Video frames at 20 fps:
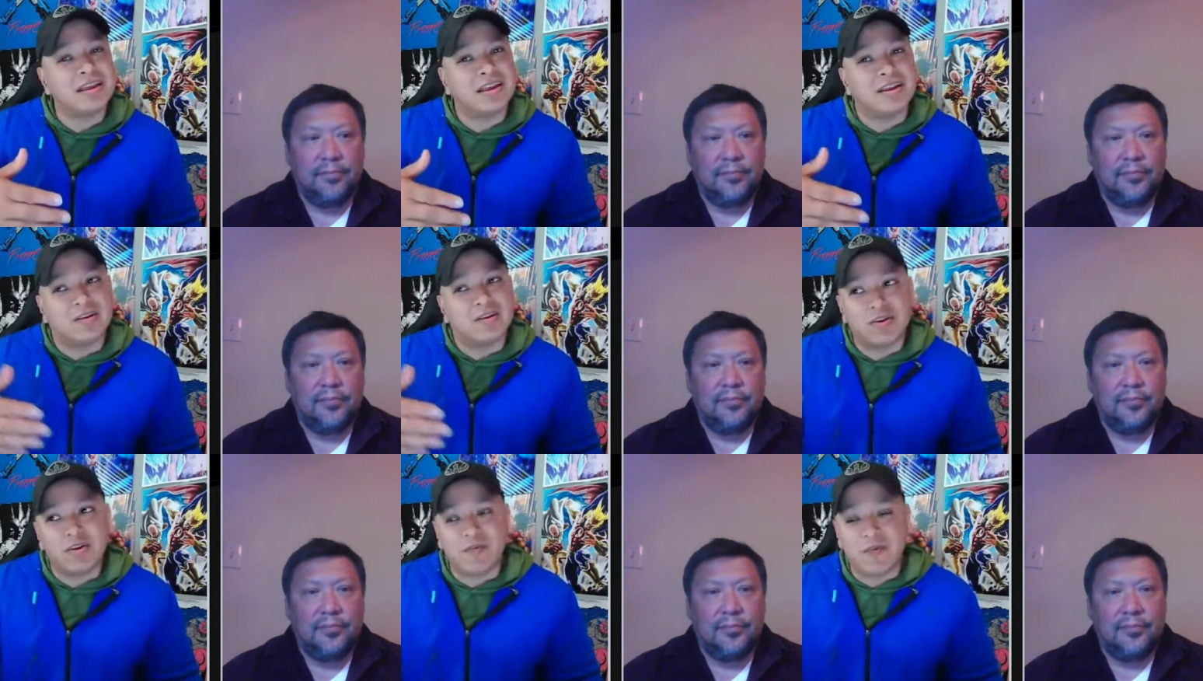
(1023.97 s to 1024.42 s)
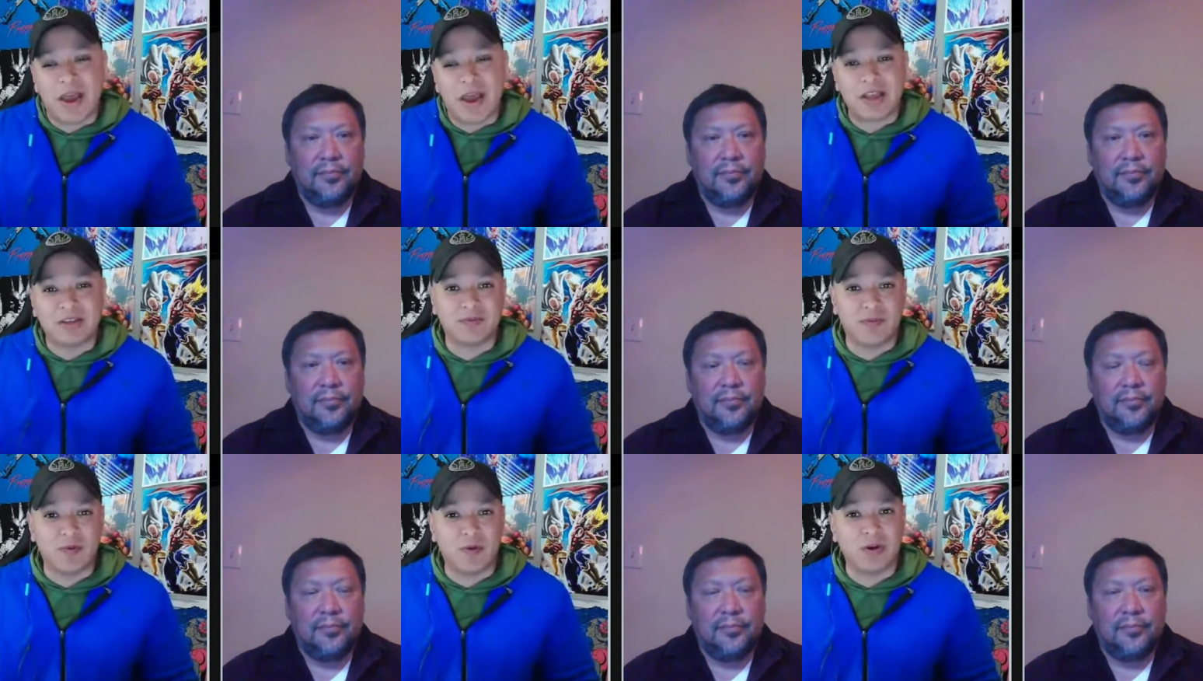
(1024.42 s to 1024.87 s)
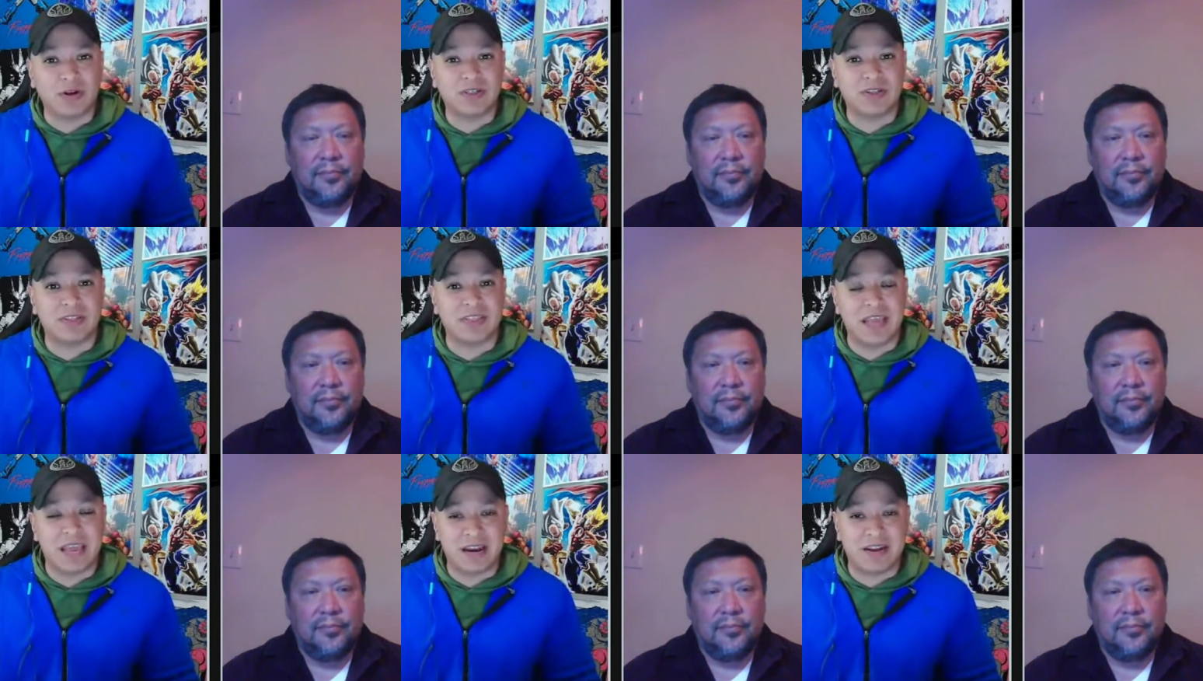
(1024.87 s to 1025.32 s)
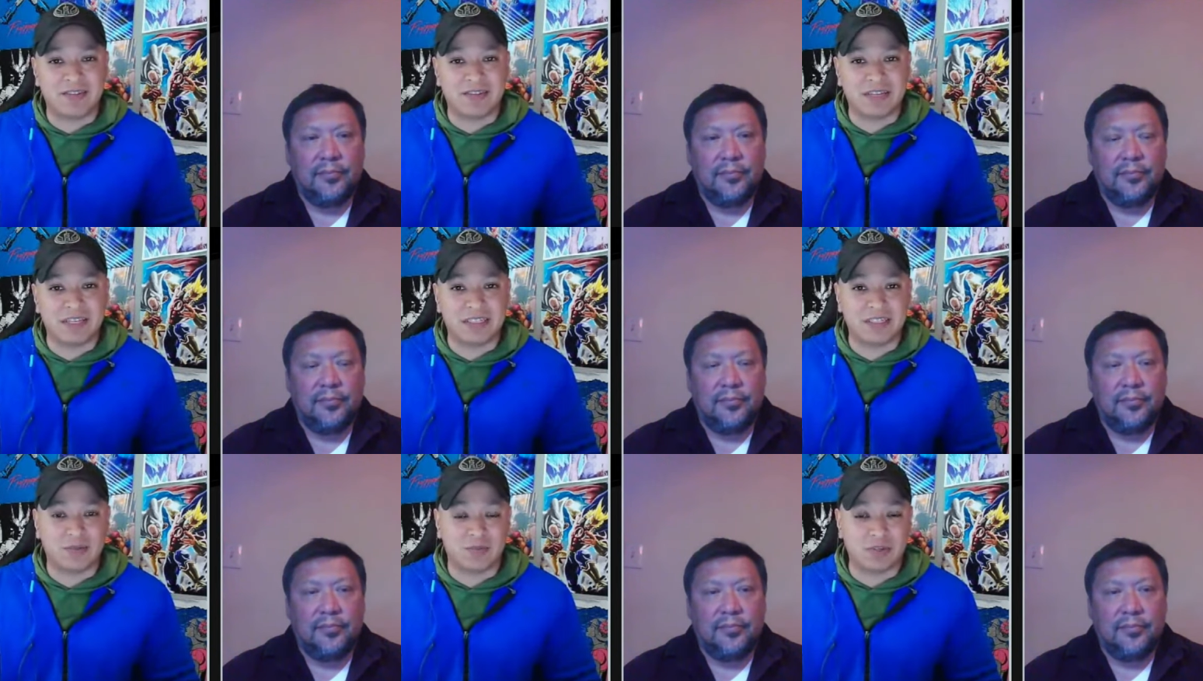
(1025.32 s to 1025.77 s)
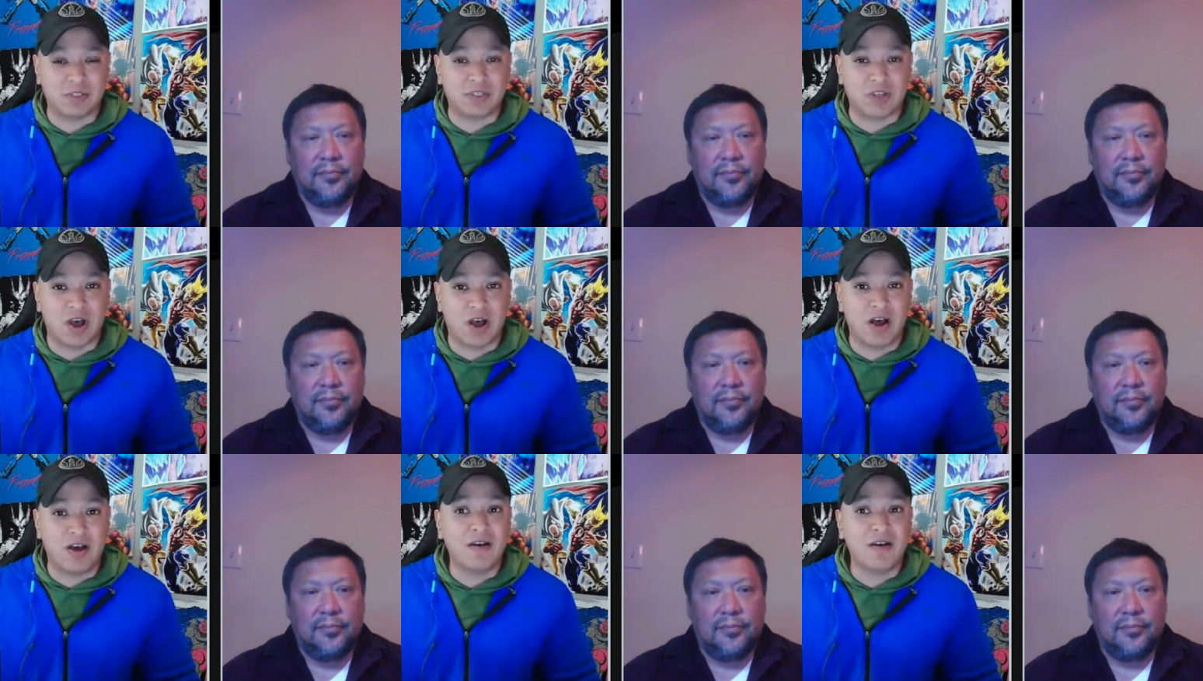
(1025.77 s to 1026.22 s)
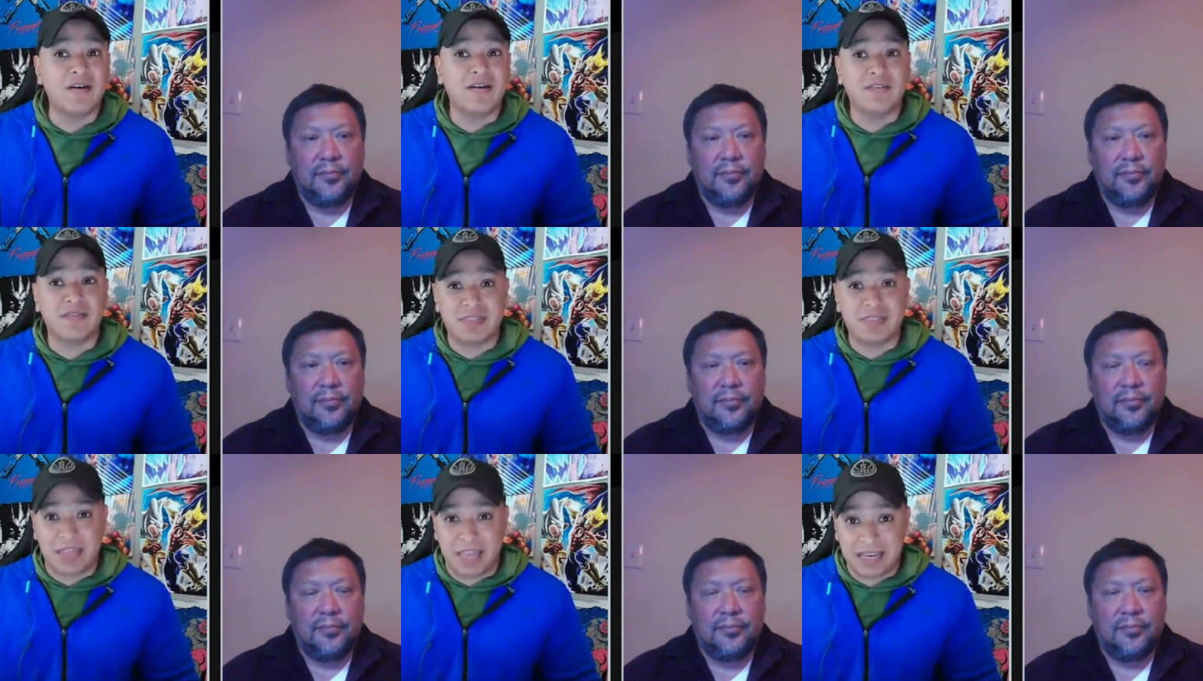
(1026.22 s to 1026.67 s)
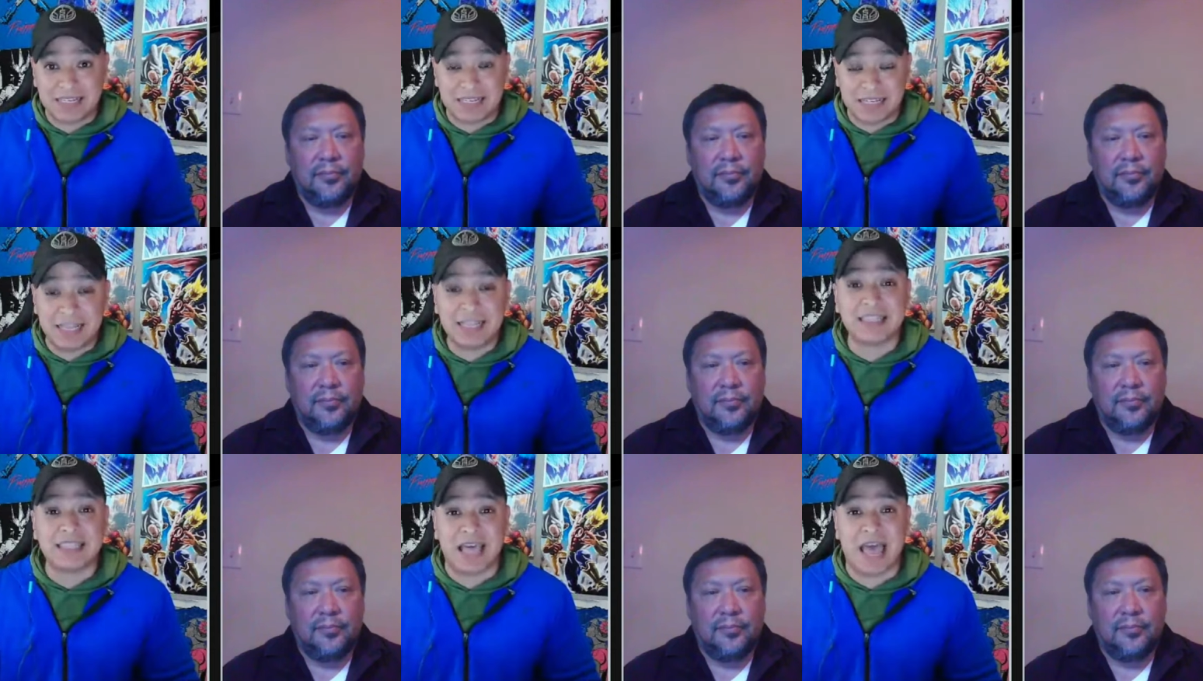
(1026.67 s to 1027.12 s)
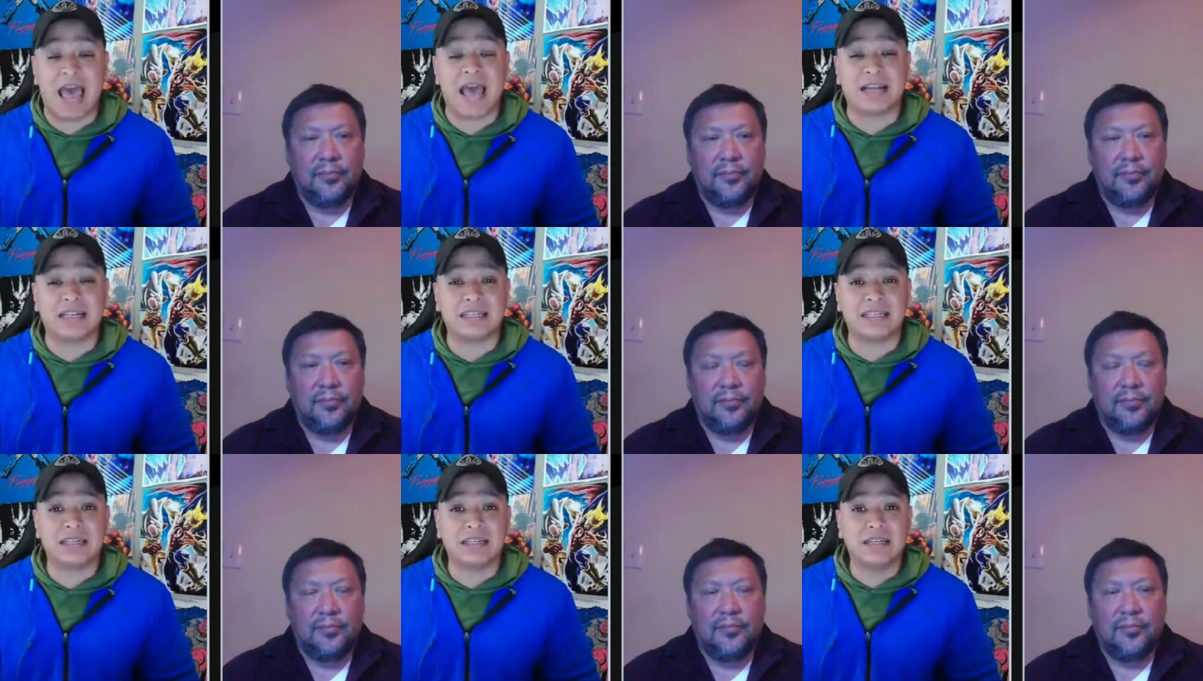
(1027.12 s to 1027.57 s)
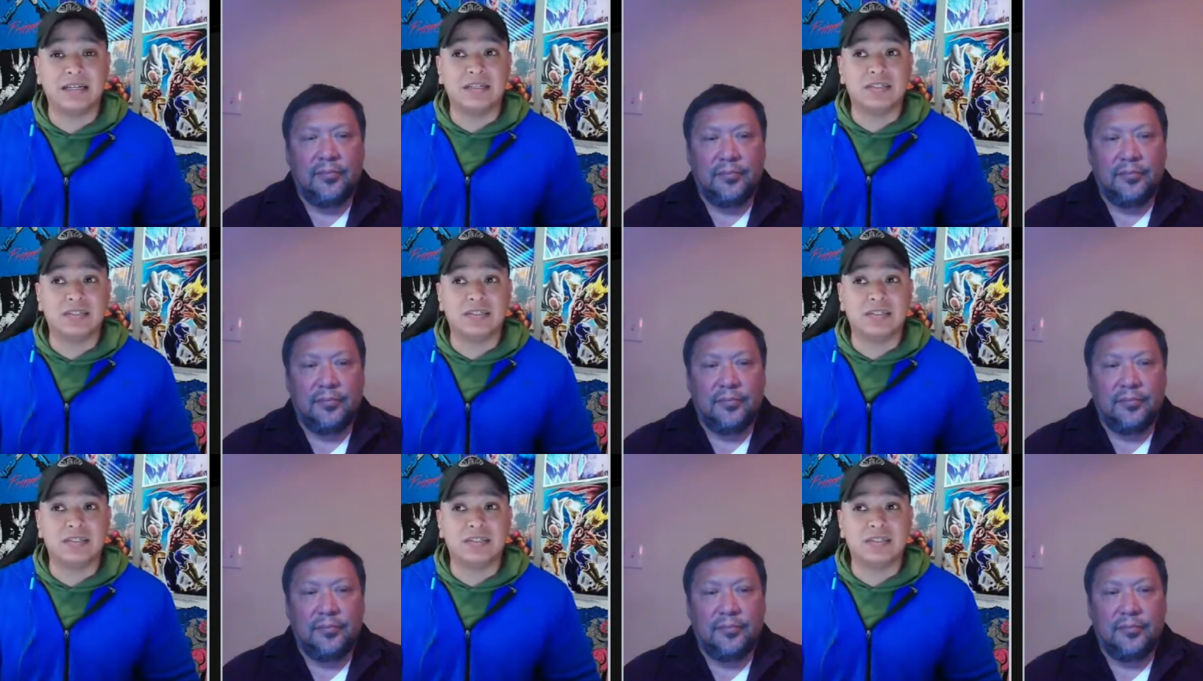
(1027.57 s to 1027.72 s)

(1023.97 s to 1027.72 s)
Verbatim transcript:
Speaker 1: you know, you fast forward to the end of the season, we saw they did that.